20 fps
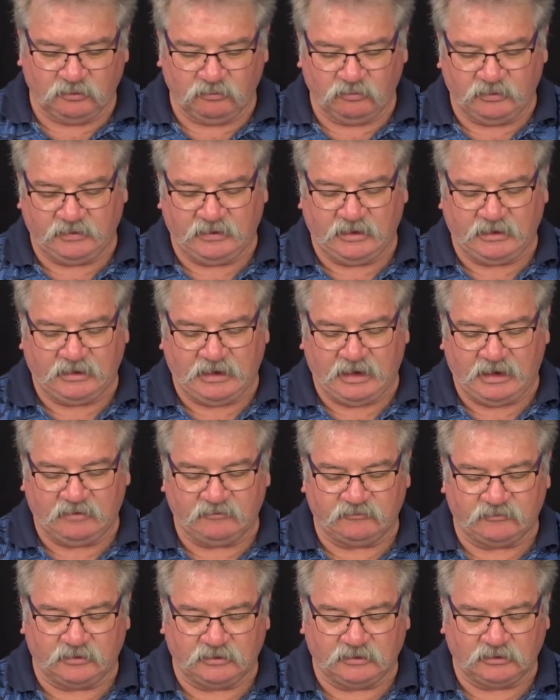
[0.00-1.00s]
We then
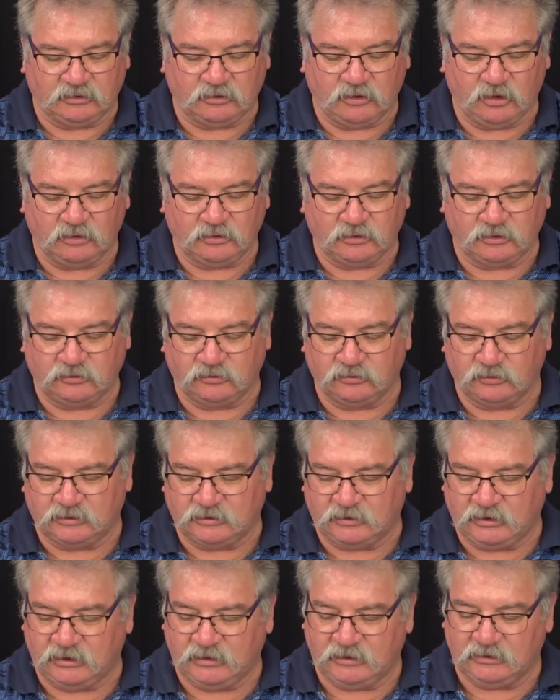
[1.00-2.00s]
have an encoder
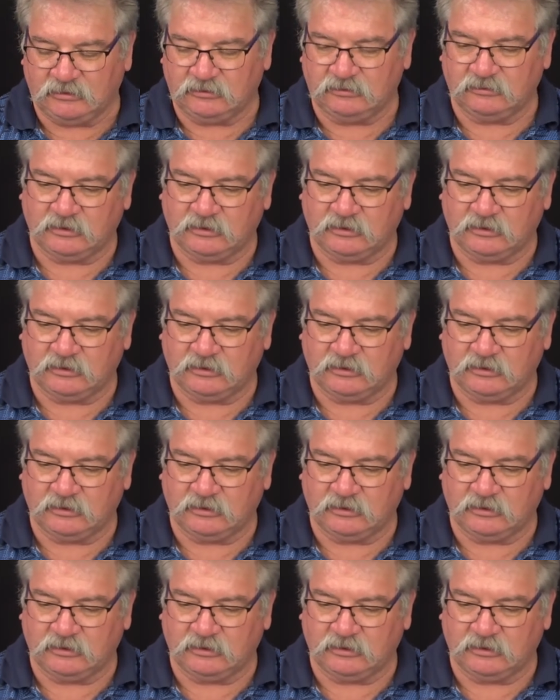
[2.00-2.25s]
unit here